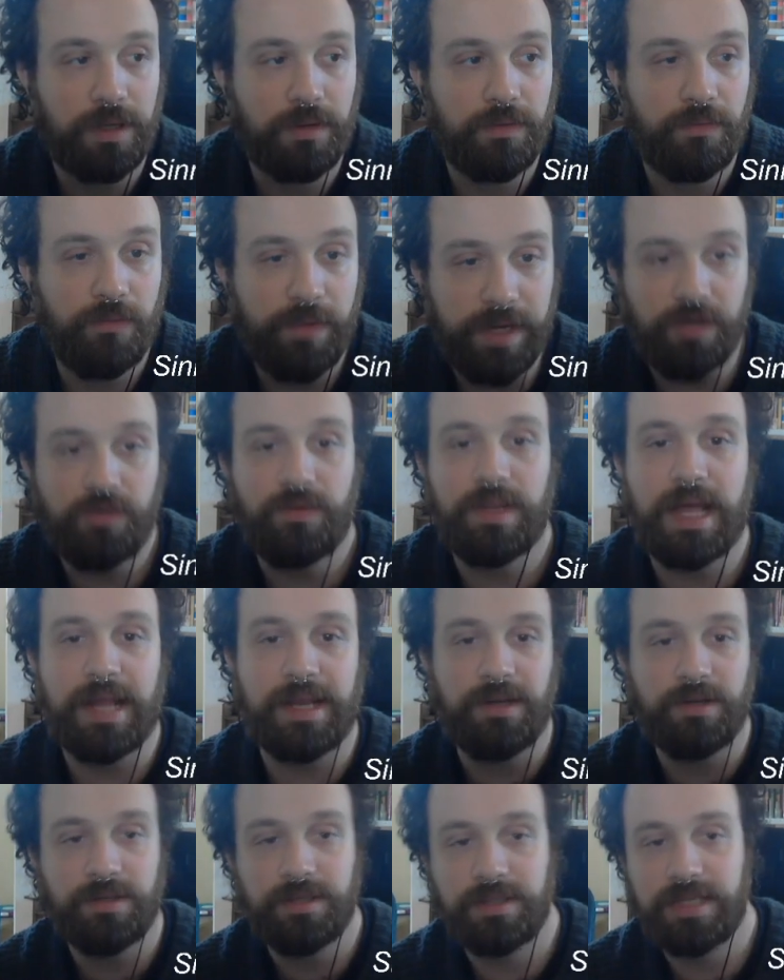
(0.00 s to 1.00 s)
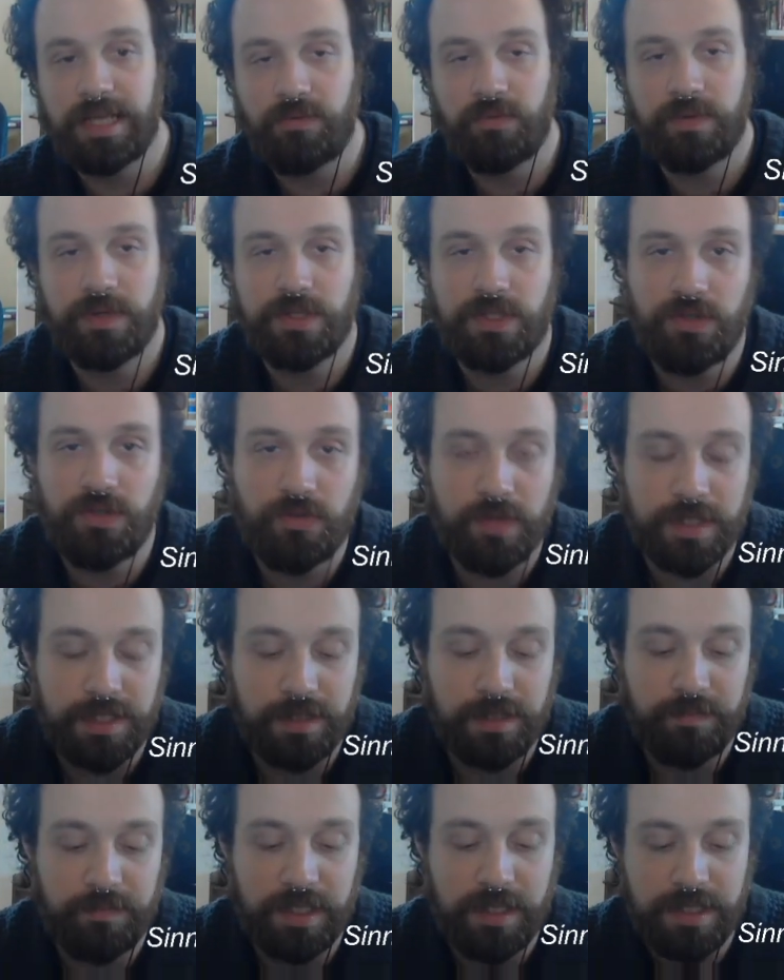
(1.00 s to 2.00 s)
redo that here today with this new
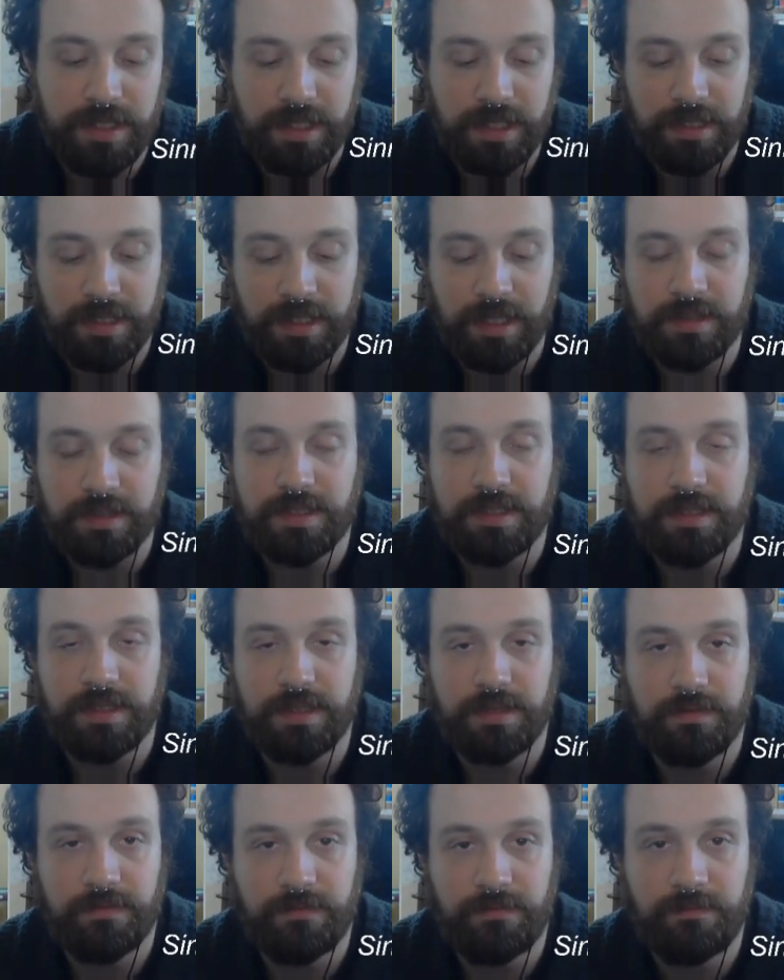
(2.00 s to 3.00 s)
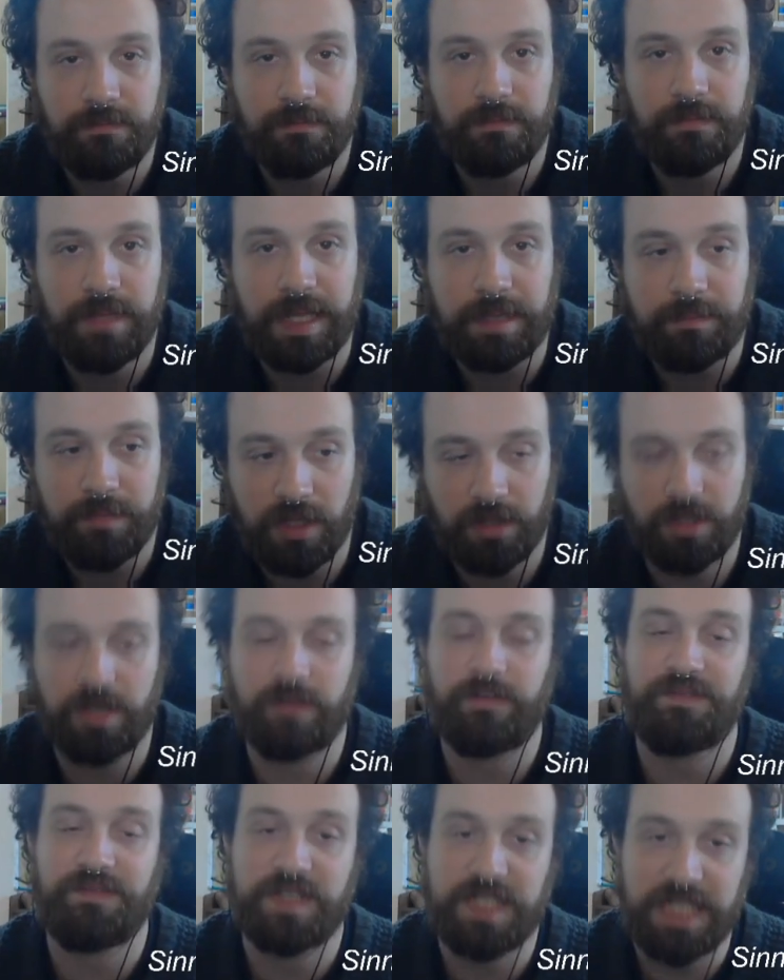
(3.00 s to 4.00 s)
question because it does build off
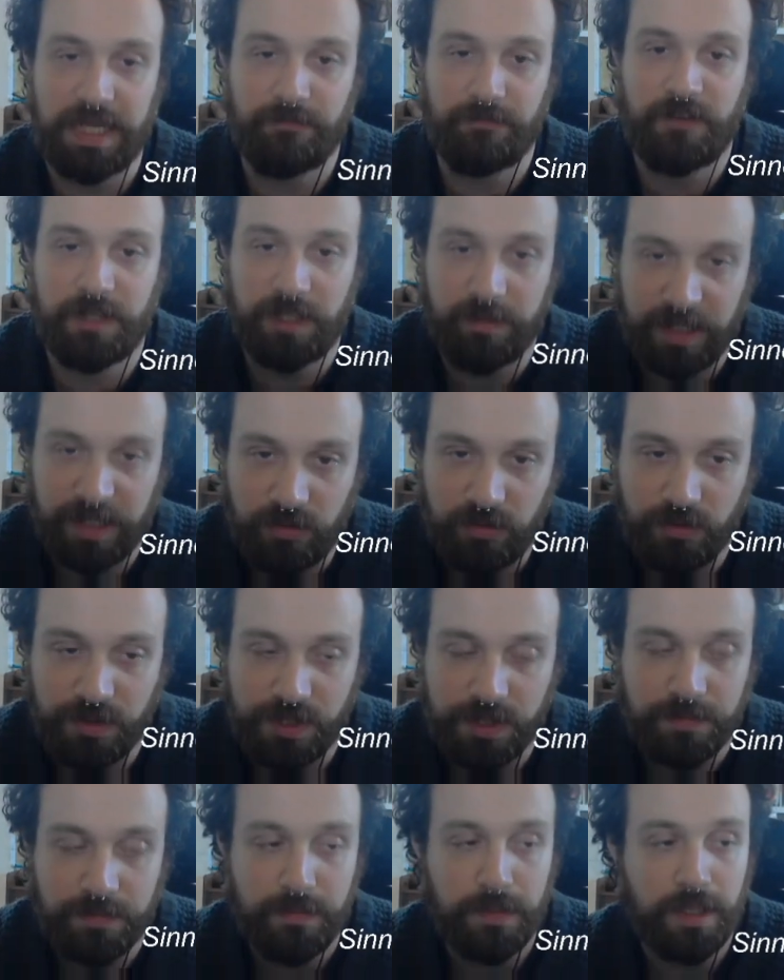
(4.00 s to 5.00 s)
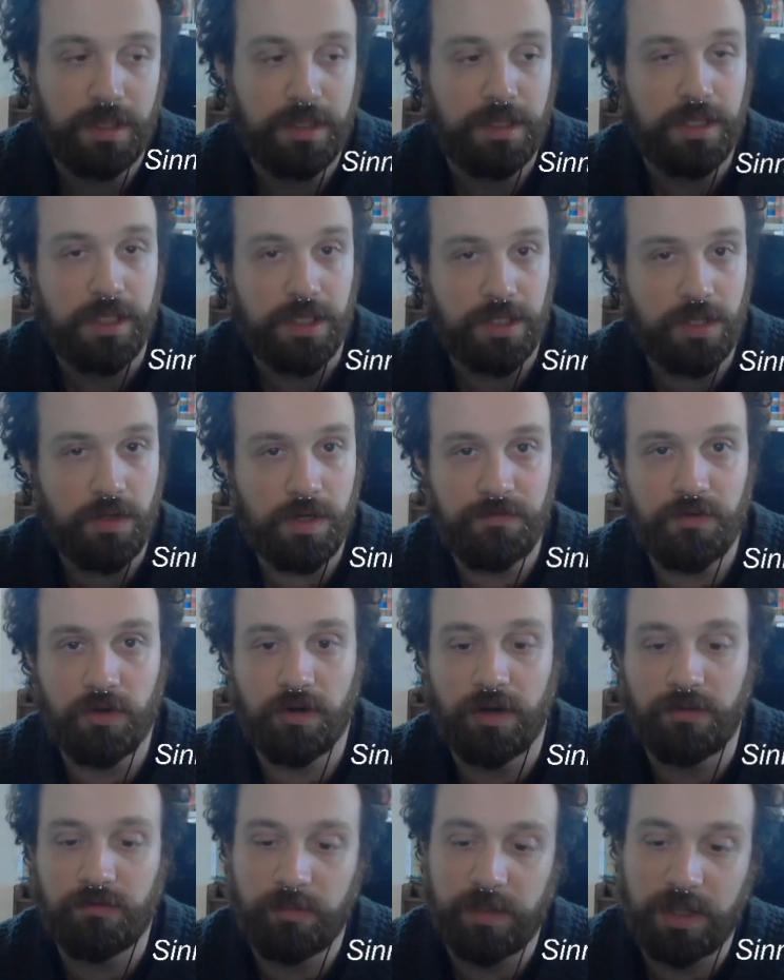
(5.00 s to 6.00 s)
of the same fundamentals. So if you're
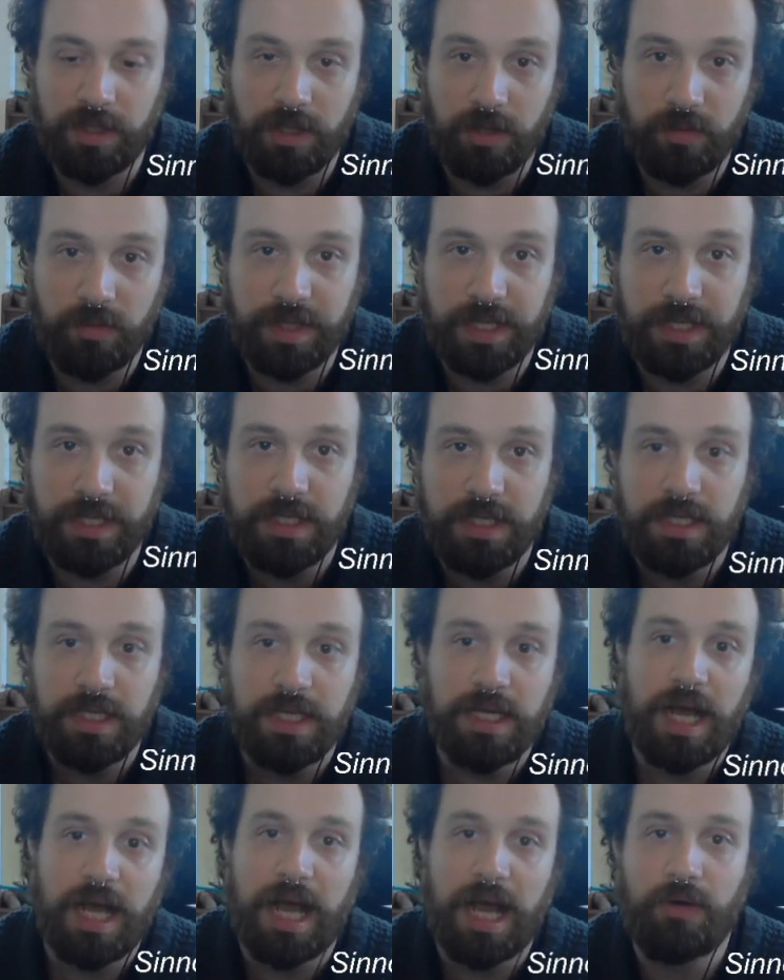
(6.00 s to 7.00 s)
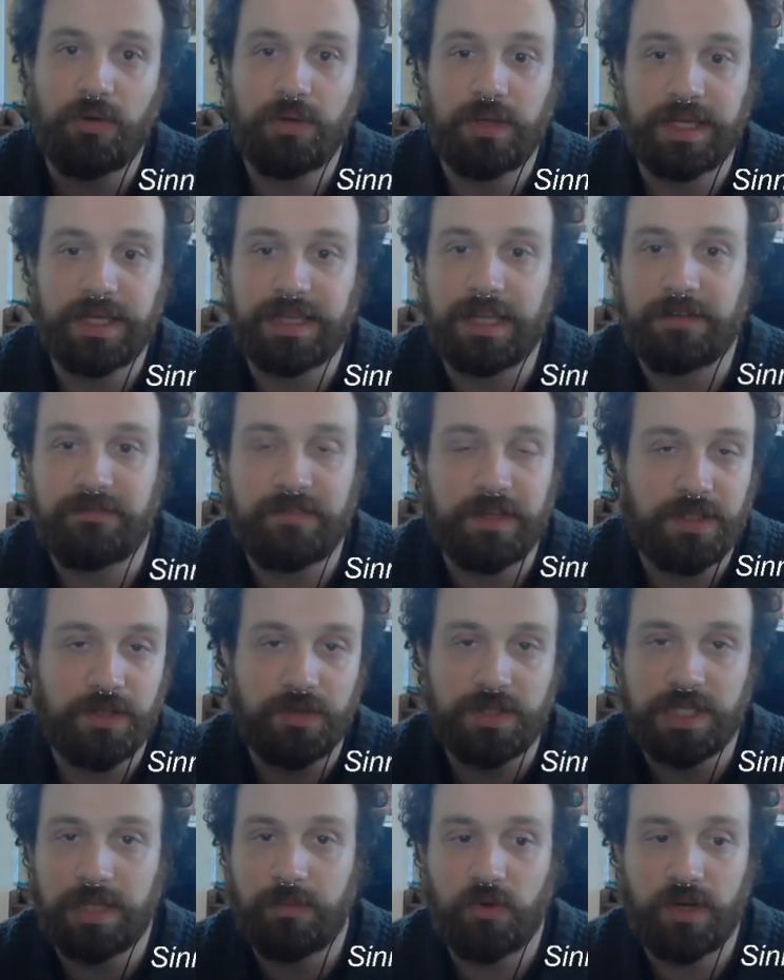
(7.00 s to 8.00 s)
unfamiliar with it, I will link that video
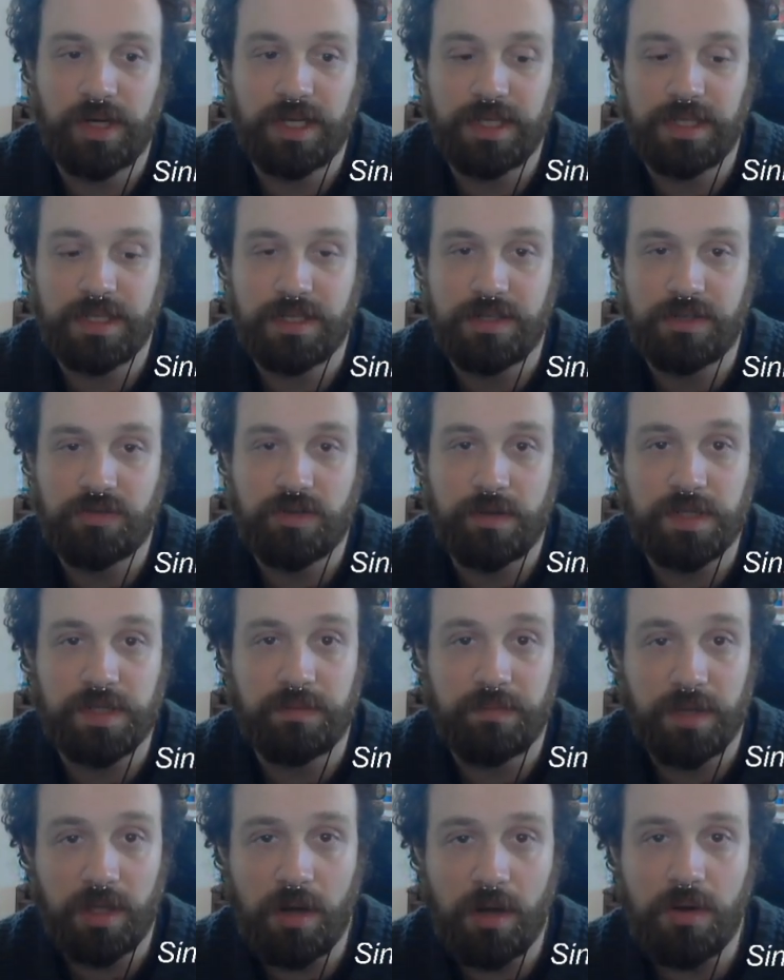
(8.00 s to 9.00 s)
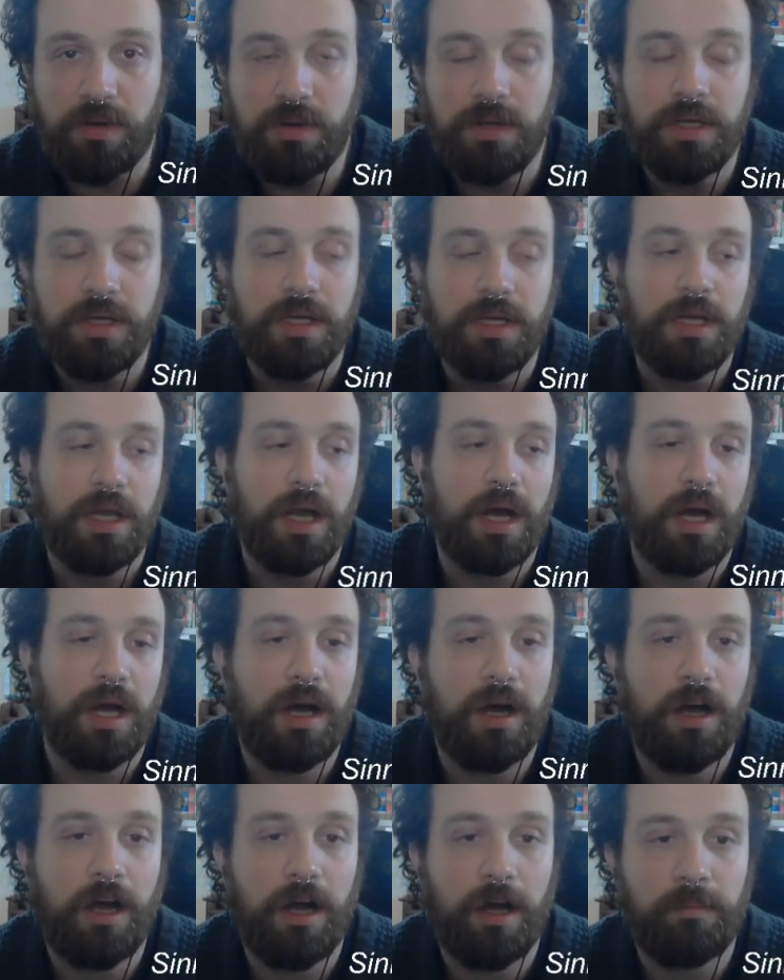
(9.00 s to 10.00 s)
somewhere in the description below,
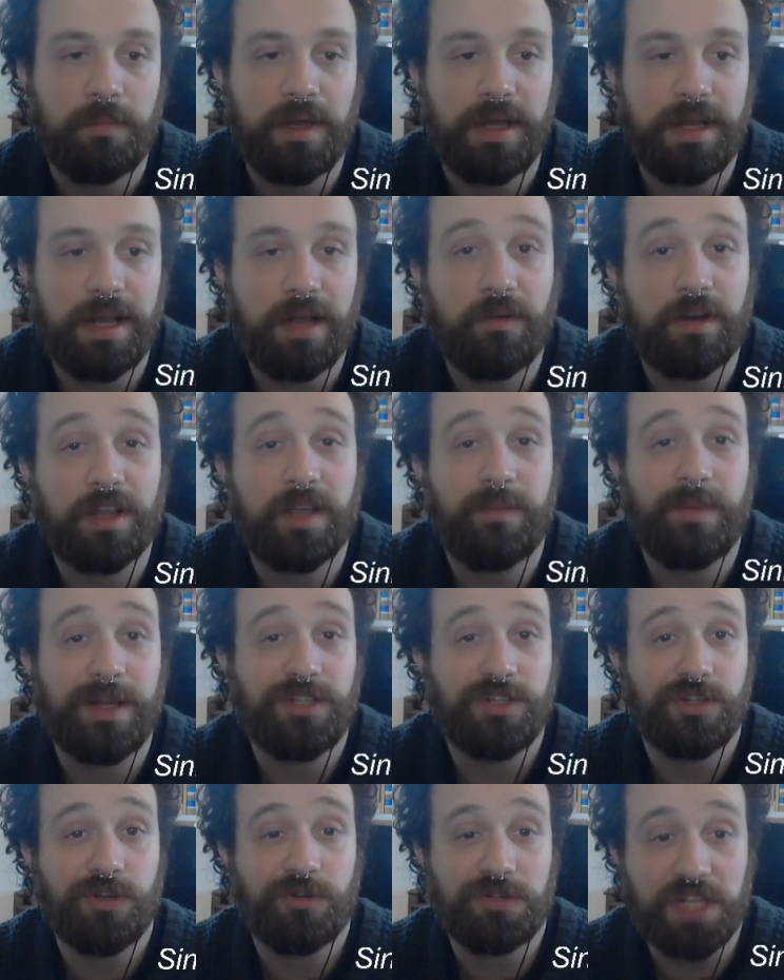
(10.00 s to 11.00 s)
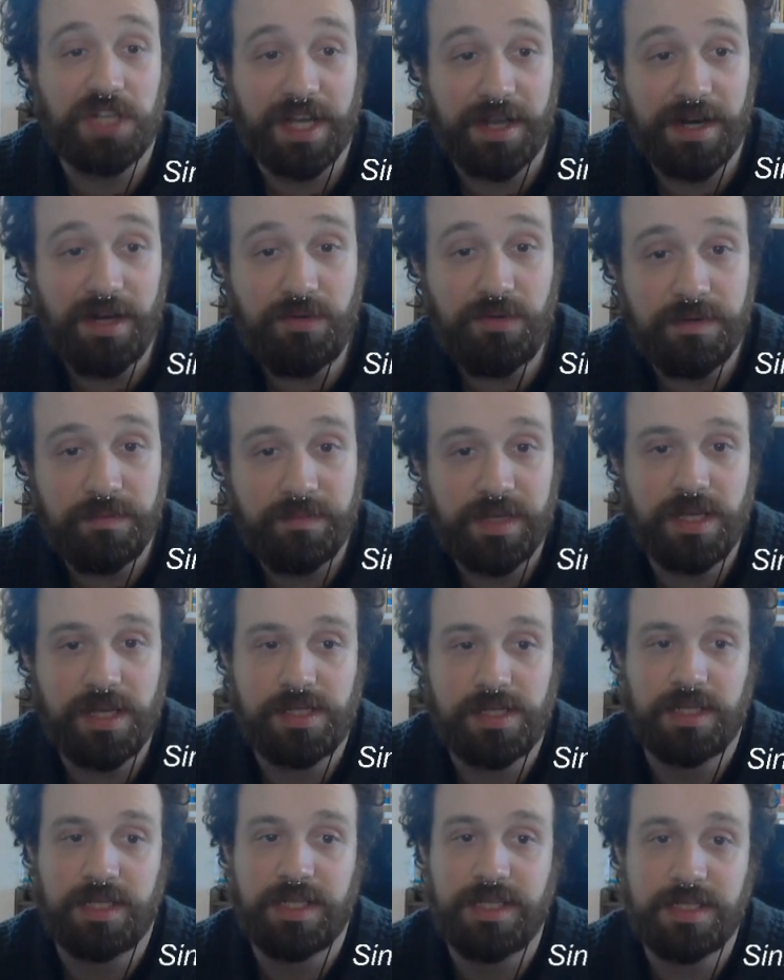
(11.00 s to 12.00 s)
and I recommend you go check it out
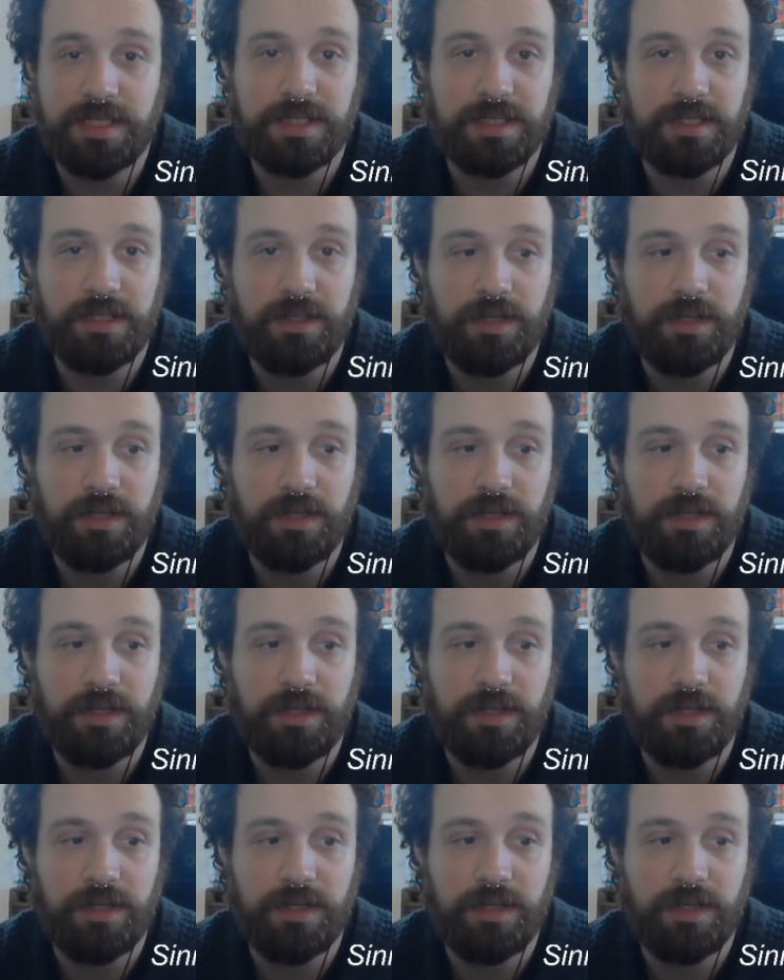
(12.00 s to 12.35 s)
because it is,